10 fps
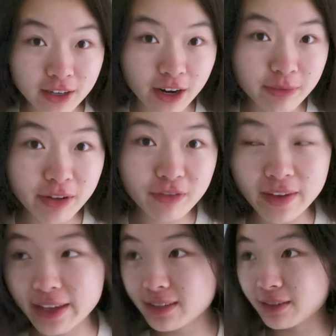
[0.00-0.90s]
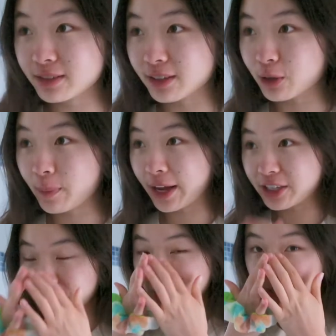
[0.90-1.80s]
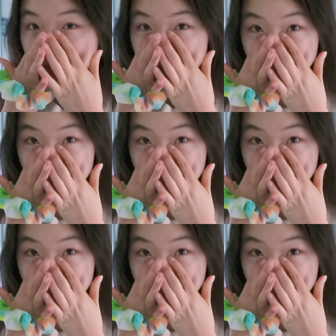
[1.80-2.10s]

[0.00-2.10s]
Sorry if my face looks a little patchy. I